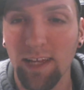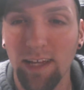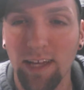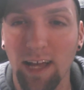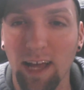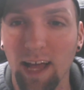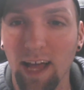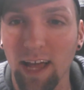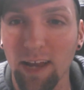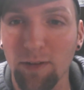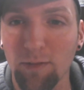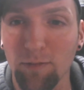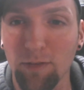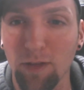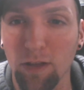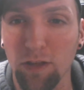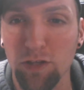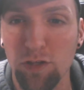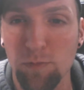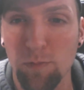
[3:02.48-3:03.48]
I don't
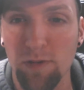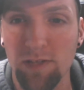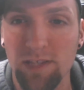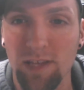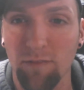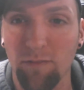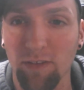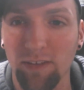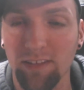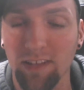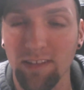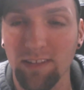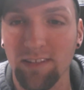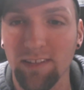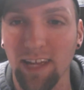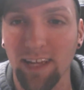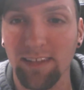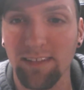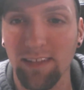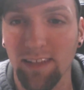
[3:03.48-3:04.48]
know the specifics on
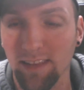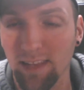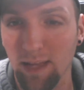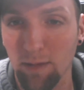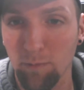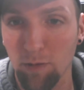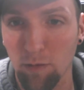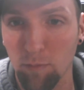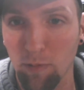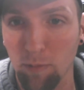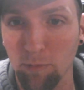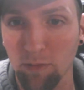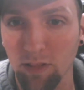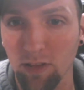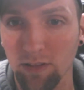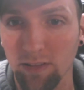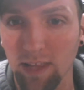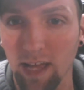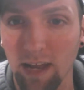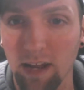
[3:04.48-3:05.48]
sexing them. You could probably
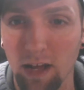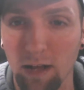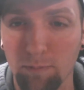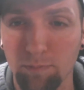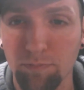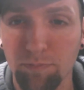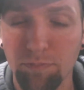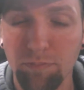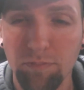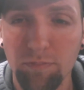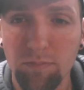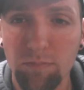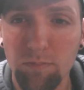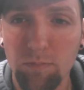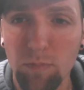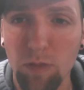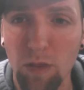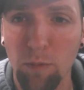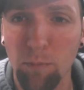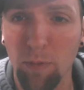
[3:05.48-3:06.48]
look that up.
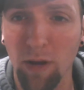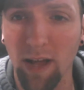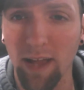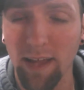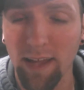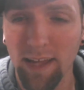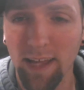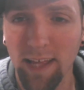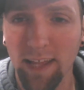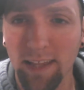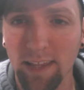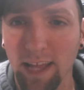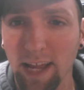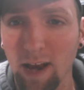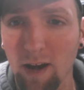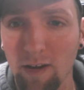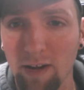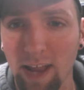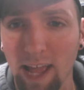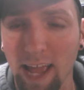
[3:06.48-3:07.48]
But they
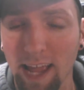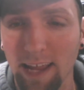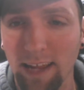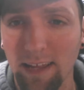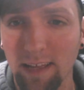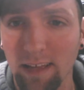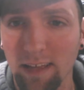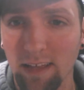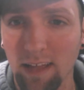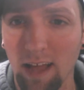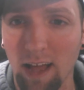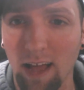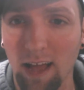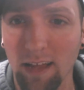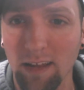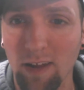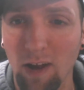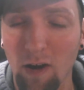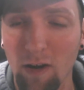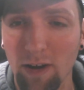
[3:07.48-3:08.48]
are an egg
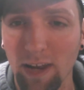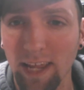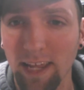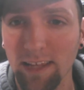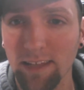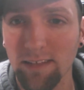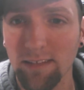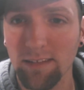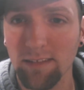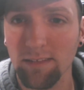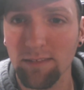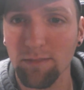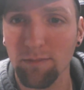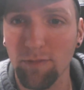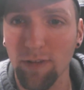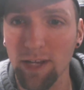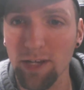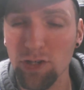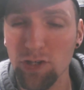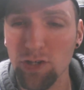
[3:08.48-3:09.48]
guarding
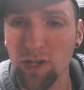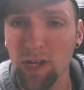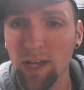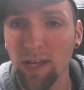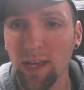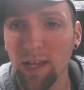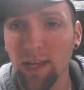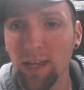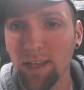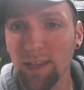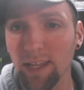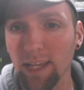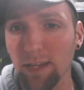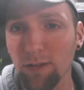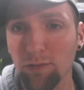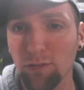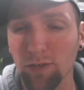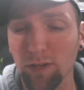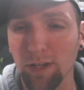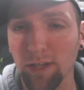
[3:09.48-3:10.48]
fish. They
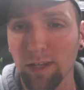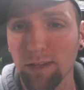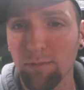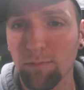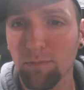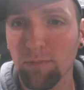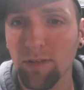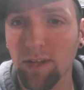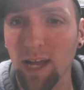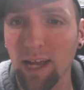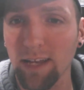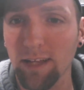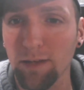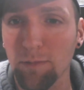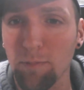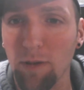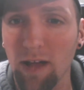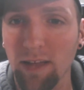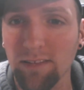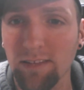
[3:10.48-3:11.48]
usually kind of
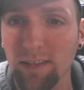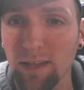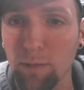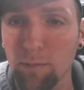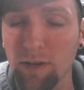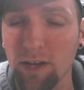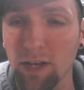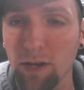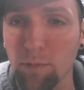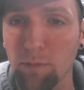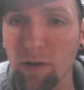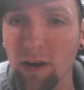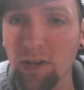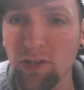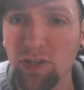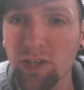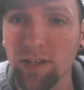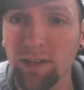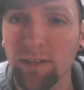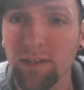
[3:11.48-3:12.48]
deposit them in a
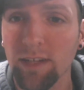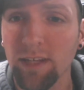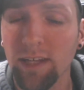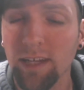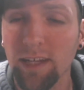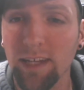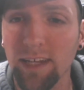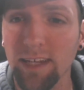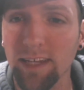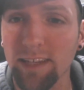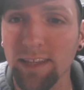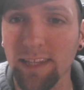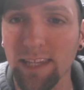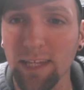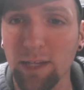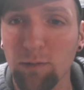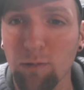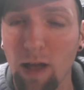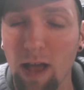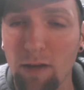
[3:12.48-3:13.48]
depression in
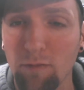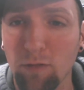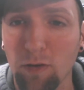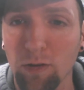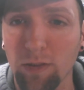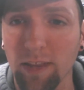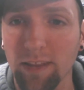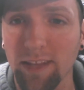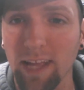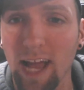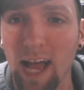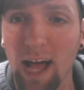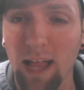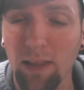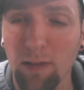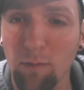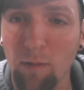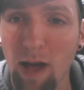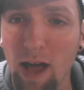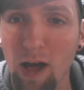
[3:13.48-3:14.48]
the gravel that they
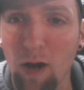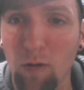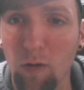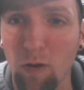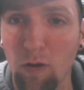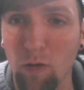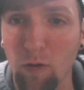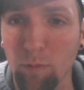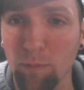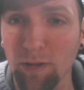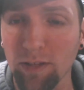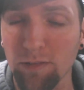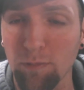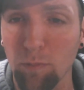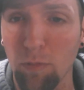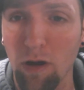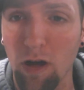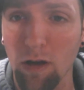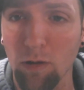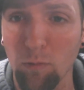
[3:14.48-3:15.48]
hollow out, or a piece
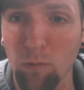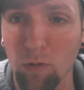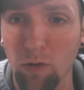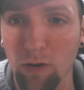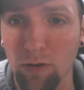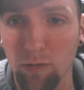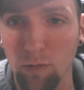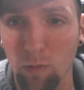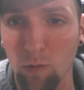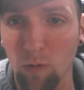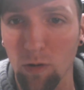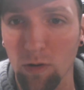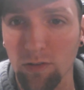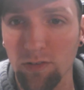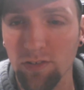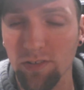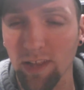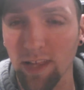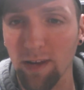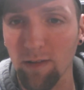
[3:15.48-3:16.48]
of bogwood or
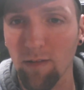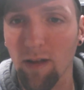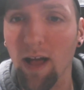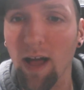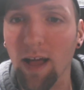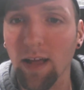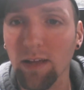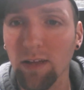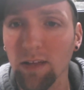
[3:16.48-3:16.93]
slate rock.